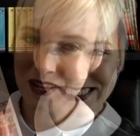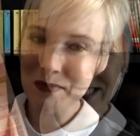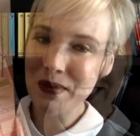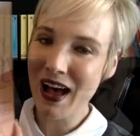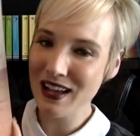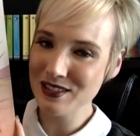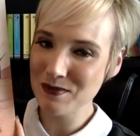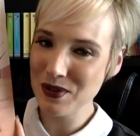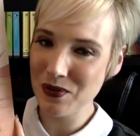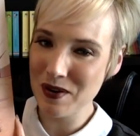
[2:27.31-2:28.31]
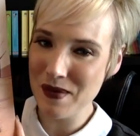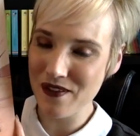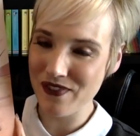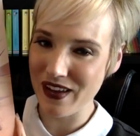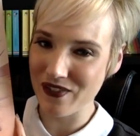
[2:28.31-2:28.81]
Possibly one of my
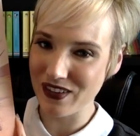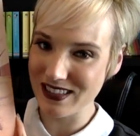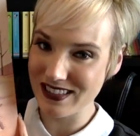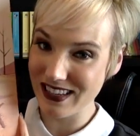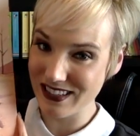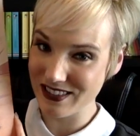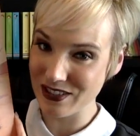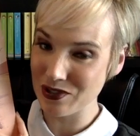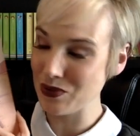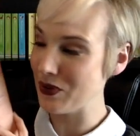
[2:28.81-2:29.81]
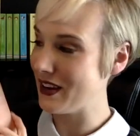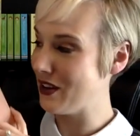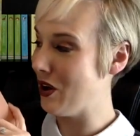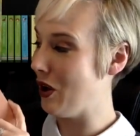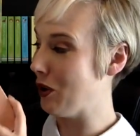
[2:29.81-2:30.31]
favorites is the story
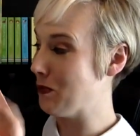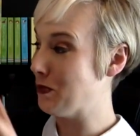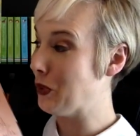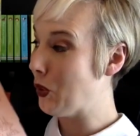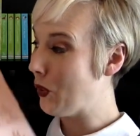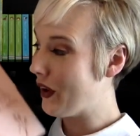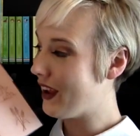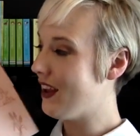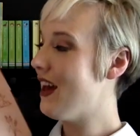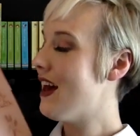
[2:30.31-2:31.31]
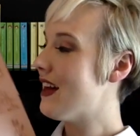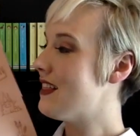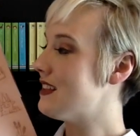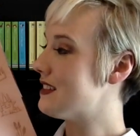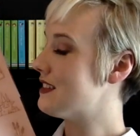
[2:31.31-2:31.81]
called Boy.
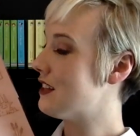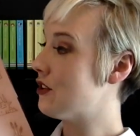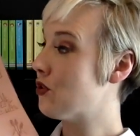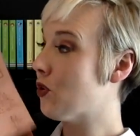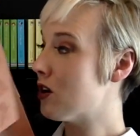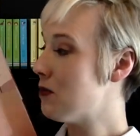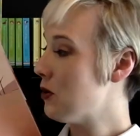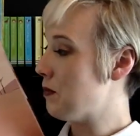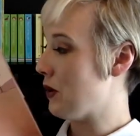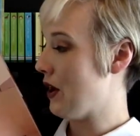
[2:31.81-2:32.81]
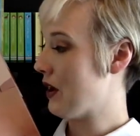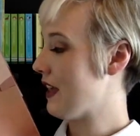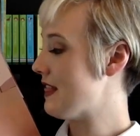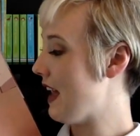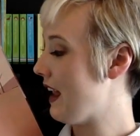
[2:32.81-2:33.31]
This is an adorable book
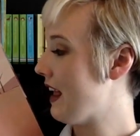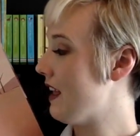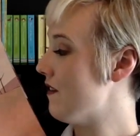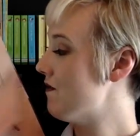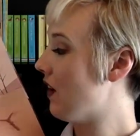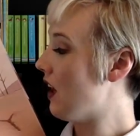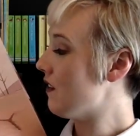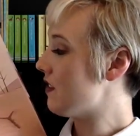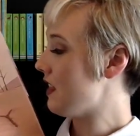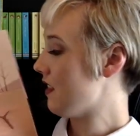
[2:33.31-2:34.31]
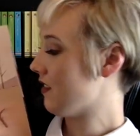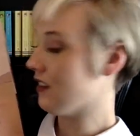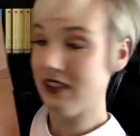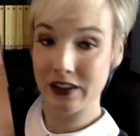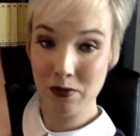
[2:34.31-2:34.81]
that involves this
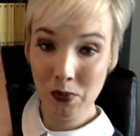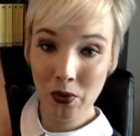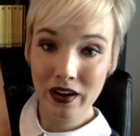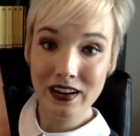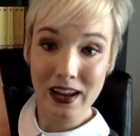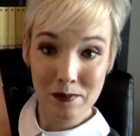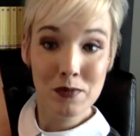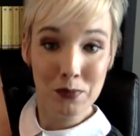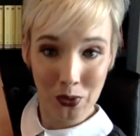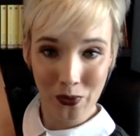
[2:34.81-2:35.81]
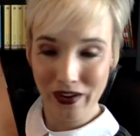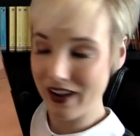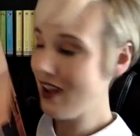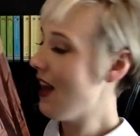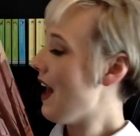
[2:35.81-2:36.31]
little boy named
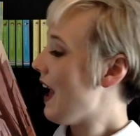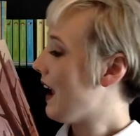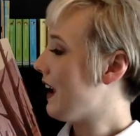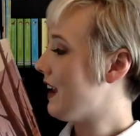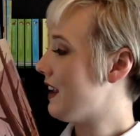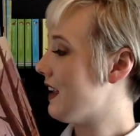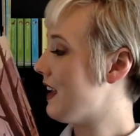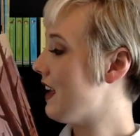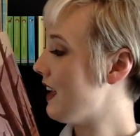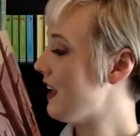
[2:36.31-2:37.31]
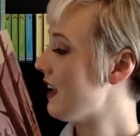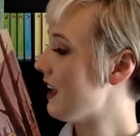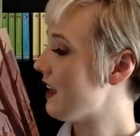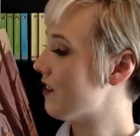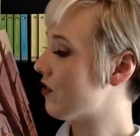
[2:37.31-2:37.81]
Boy, and he
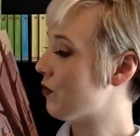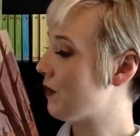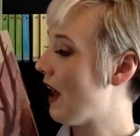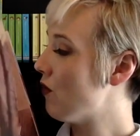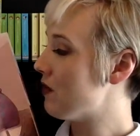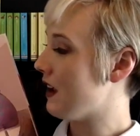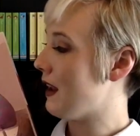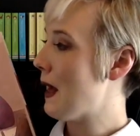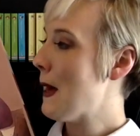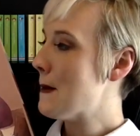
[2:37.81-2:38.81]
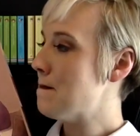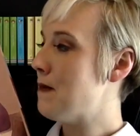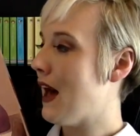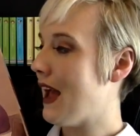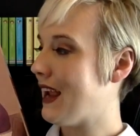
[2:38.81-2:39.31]
is surrounded
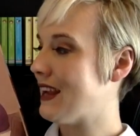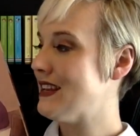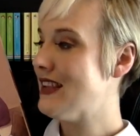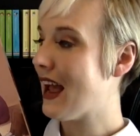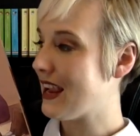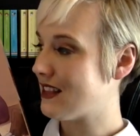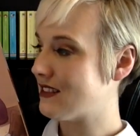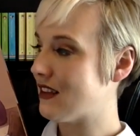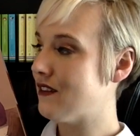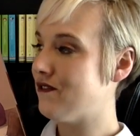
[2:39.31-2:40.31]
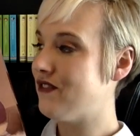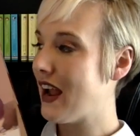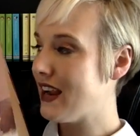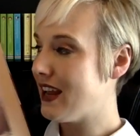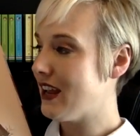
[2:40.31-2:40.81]
by knights
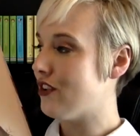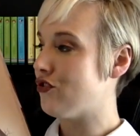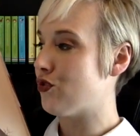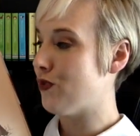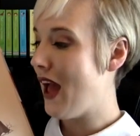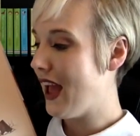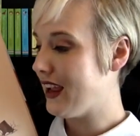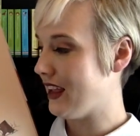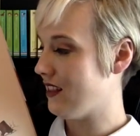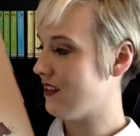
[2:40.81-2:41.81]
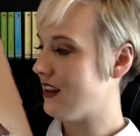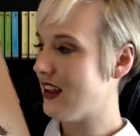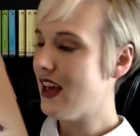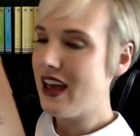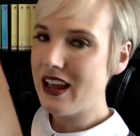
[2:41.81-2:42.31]
fighting dragons,
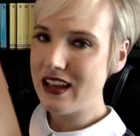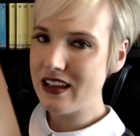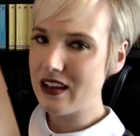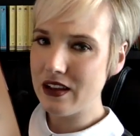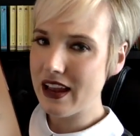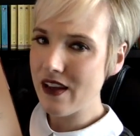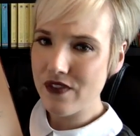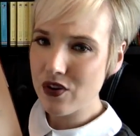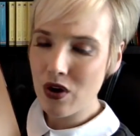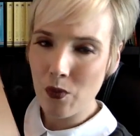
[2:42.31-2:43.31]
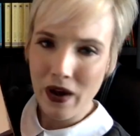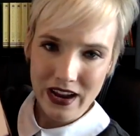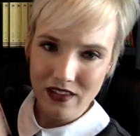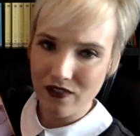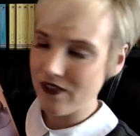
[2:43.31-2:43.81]
and he can't figure out why
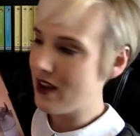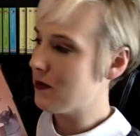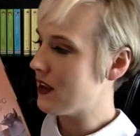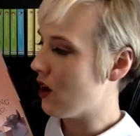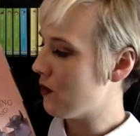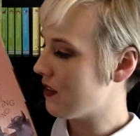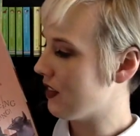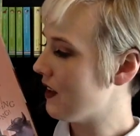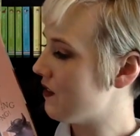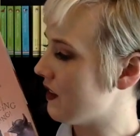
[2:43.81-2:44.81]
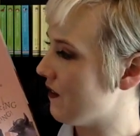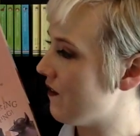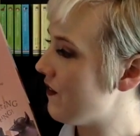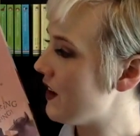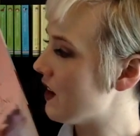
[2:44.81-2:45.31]
his family always lives in
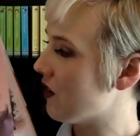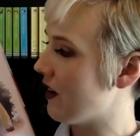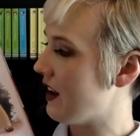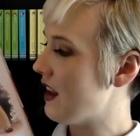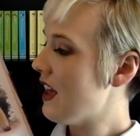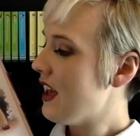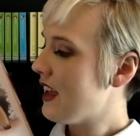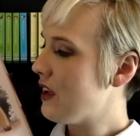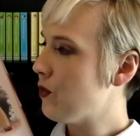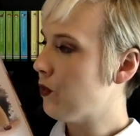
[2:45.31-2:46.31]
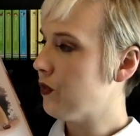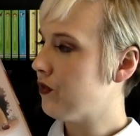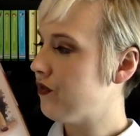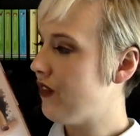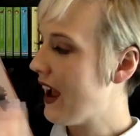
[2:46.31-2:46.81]
fear, and he
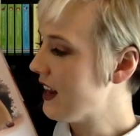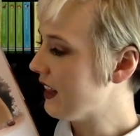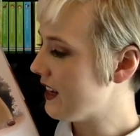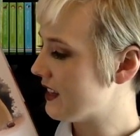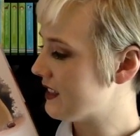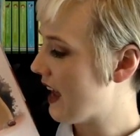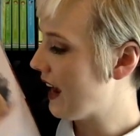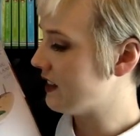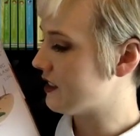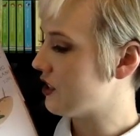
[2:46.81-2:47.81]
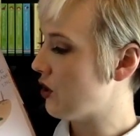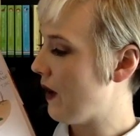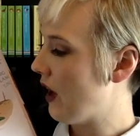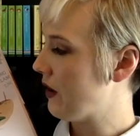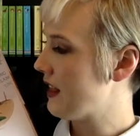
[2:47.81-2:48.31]
finally decides to go
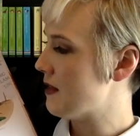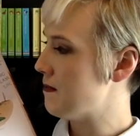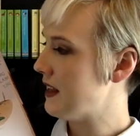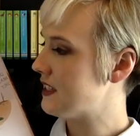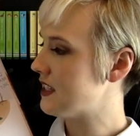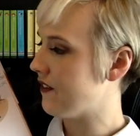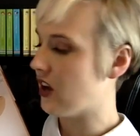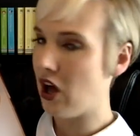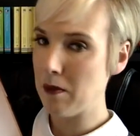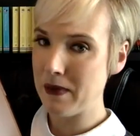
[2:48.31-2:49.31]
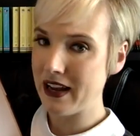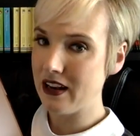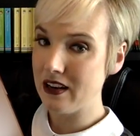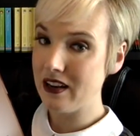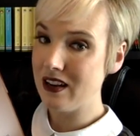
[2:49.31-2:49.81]
out in the midst of it all.
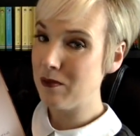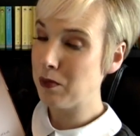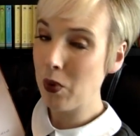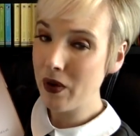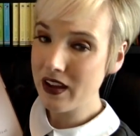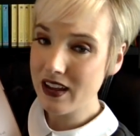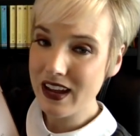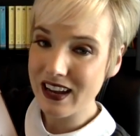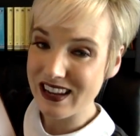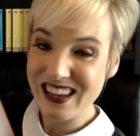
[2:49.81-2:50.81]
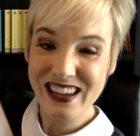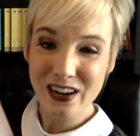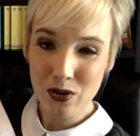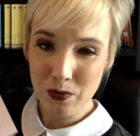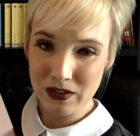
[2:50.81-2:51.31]
But Boy can't
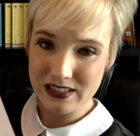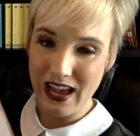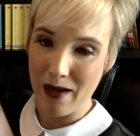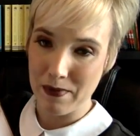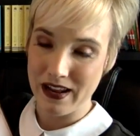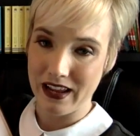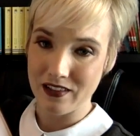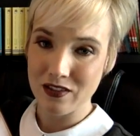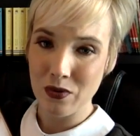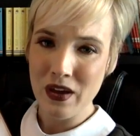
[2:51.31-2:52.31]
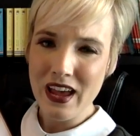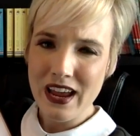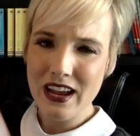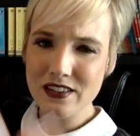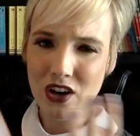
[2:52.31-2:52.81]
hear what's happening, so
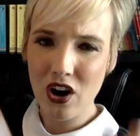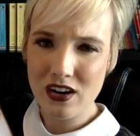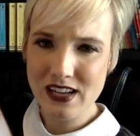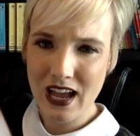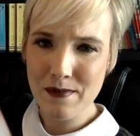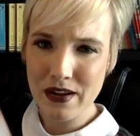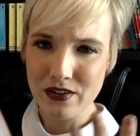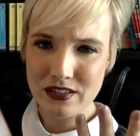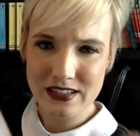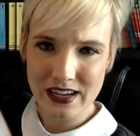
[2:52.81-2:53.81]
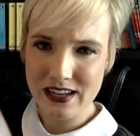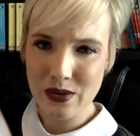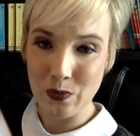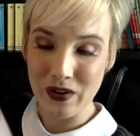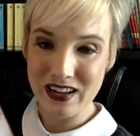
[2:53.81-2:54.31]
he has a hard time
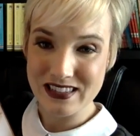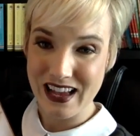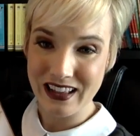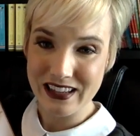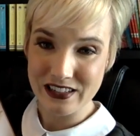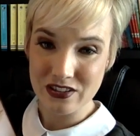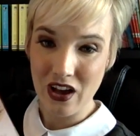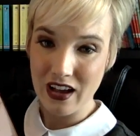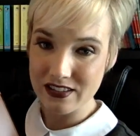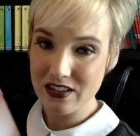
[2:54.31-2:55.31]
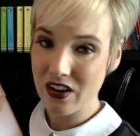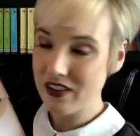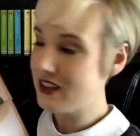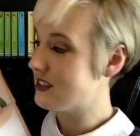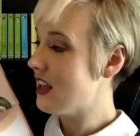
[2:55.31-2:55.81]
understanding what exactly is causing all
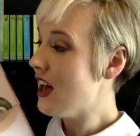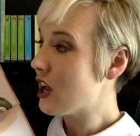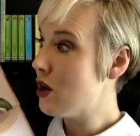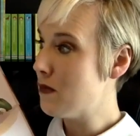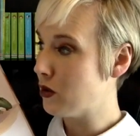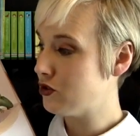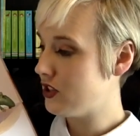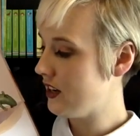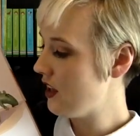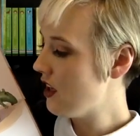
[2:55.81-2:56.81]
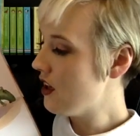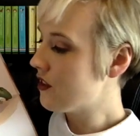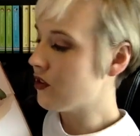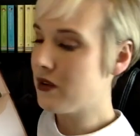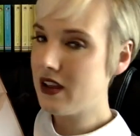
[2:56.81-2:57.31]
this commotion.
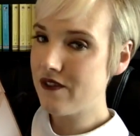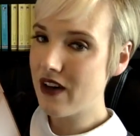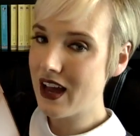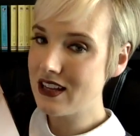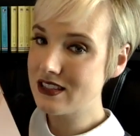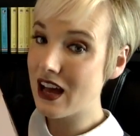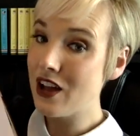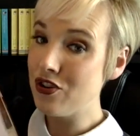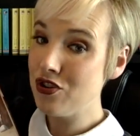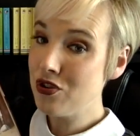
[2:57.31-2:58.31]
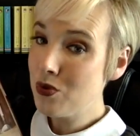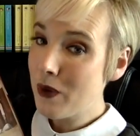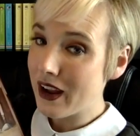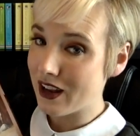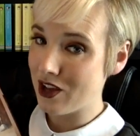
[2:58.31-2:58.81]
So he finds a new
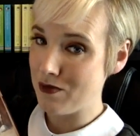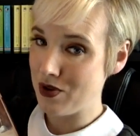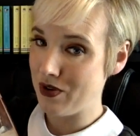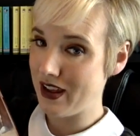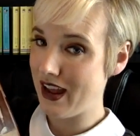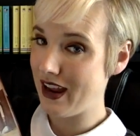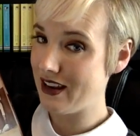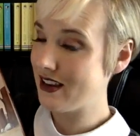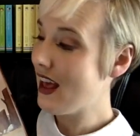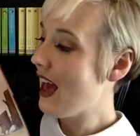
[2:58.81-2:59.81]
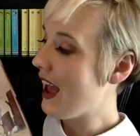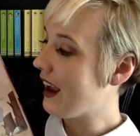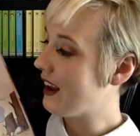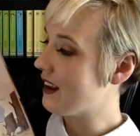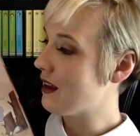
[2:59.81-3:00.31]
way to communicate
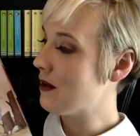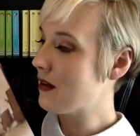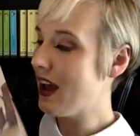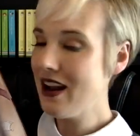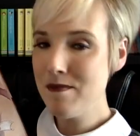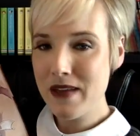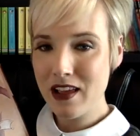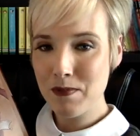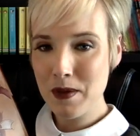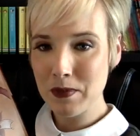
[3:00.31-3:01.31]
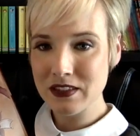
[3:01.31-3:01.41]
and kind of makes people